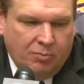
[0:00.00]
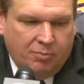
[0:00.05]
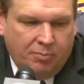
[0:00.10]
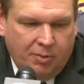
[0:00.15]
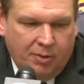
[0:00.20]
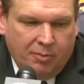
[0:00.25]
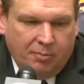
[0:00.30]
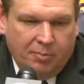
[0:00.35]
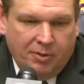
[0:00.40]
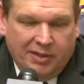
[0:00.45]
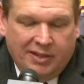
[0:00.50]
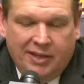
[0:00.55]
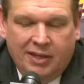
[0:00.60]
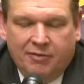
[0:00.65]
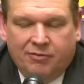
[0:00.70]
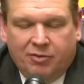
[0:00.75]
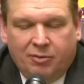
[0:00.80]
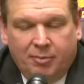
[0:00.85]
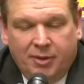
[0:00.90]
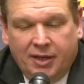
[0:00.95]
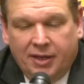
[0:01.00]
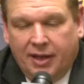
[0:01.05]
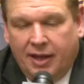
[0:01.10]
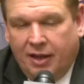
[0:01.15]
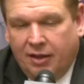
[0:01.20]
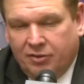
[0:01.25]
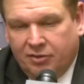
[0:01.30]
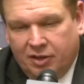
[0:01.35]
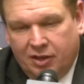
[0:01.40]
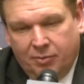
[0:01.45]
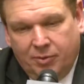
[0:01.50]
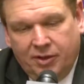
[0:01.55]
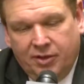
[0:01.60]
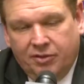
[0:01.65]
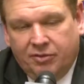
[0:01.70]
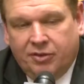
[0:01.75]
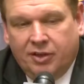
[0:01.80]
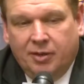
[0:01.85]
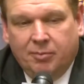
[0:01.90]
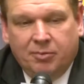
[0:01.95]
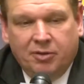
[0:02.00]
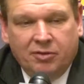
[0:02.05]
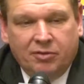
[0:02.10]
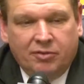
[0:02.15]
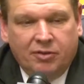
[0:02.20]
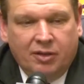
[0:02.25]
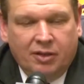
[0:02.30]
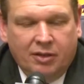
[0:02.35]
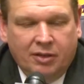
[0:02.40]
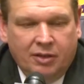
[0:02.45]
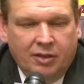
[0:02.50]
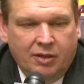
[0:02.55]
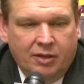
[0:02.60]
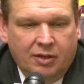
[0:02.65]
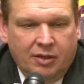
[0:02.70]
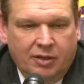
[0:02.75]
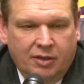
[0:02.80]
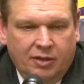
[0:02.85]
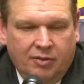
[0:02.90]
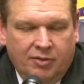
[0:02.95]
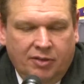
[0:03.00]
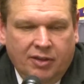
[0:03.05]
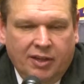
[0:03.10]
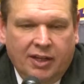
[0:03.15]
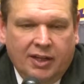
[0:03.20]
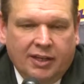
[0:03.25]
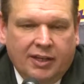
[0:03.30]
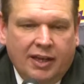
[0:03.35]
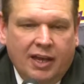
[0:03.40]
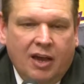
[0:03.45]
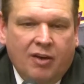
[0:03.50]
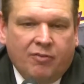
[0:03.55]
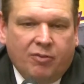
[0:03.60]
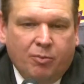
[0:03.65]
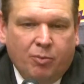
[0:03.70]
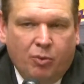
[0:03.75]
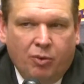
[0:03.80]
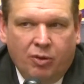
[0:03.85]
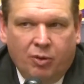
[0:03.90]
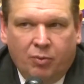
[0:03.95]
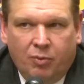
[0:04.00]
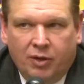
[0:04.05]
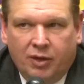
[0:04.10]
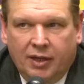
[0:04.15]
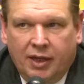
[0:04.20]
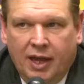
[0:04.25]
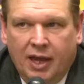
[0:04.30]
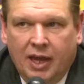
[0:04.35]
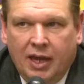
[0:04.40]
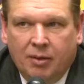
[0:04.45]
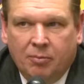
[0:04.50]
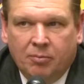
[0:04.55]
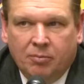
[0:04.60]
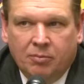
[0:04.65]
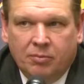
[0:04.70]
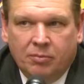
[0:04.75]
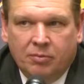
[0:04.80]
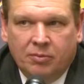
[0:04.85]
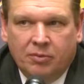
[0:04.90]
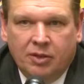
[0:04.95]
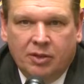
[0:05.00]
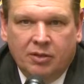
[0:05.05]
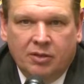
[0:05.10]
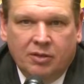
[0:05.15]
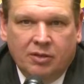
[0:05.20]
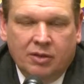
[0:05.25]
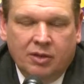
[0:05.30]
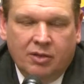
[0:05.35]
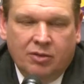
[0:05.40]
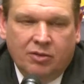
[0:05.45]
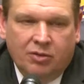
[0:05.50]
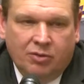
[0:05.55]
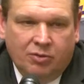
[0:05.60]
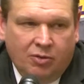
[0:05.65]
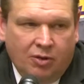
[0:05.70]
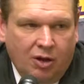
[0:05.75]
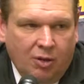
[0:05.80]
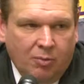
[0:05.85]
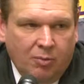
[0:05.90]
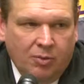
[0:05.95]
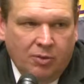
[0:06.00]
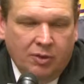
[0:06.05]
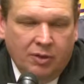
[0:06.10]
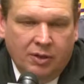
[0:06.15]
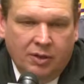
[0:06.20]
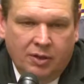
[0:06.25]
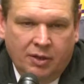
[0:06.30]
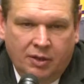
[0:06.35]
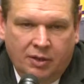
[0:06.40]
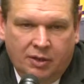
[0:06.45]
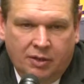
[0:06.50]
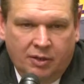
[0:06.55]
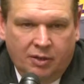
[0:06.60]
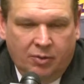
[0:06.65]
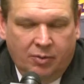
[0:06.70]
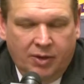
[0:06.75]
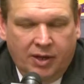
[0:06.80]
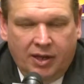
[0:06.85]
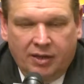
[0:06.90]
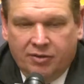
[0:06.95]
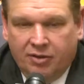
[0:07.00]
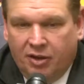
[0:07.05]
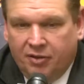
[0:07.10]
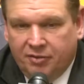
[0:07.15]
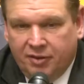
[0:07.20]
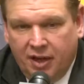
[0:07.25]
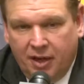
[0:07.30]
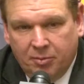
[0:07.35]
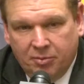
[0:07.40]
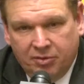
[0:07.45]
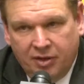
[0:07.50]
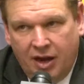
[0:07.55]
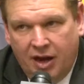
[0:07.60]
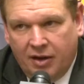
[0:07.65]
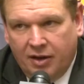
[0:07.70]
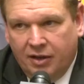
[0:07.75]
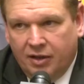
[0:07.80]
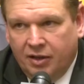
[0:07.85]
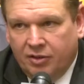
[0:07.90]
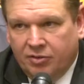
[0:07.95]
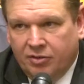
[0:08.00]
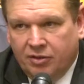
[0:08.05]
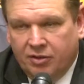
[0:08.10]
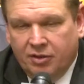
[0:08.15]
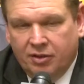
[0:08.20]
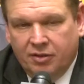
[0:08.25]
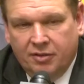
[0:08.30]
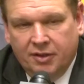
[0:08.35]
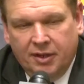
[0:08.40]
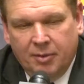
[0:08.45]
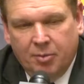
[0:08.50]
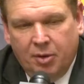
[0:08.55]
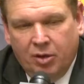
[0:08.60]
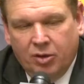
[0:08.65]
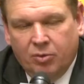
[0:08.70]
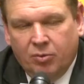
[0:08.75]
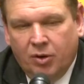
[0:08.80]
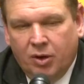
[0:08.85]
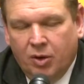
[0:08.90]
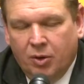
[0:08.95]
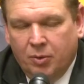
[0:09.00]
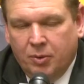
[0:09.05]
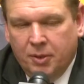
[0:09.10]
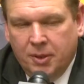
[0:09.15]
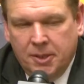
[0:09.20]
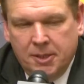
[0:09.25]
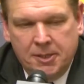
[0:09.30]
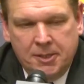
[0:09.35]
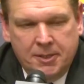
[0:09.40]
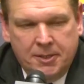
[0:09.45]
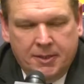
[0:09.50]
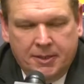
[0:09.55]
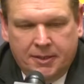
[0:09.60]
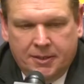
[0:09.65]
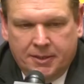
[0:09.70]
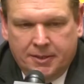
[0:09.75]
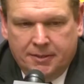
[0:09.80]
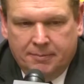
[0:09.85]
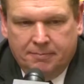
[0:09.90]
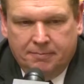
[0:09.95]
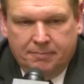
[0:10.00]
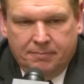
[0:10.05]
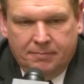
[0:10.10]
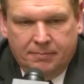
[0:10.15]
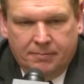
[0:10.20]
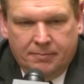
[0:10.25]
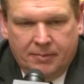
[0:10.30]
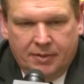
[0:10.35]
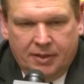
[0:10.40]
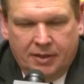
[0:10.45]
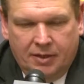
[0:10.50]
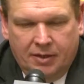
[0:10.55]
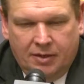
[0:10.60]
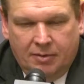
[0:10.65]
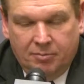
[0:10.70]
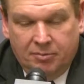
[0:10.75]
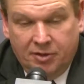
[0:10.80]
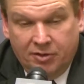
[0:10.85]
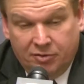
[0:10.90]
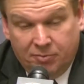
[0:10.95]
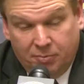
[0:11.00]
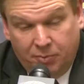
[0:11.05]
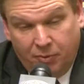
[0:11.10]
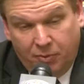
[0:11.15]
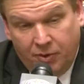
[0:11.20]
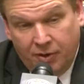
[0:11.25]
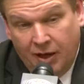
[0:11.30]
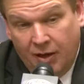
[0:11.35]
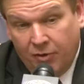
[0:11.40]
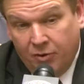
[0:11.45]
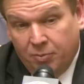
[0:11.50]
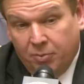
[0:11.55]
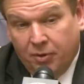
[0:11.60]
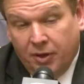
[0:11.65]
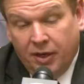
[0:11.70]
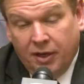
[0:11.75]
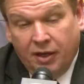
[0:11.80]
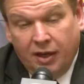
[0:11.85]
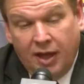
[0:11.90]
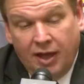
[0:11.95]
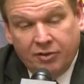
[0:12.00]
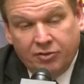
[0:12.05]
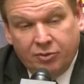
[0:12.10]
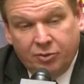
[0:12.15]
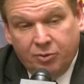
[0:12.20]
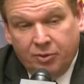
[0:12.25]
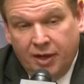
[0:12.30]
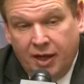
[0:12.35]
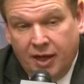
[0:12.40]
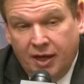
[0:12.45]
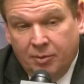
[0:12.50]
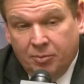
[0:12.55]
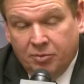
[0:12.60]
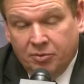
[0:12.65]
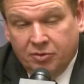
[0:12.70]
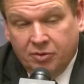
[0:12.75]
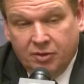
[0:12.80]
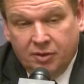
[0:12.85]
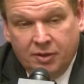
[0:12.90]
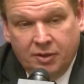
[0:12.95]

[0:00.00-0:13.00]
but the key for me now is, can we just keep this to? If you let it count for more than one game, then you're in trouble. We got a tough game Saturday against a good team on the road. And I'm disappointed how we've played the last 2 games.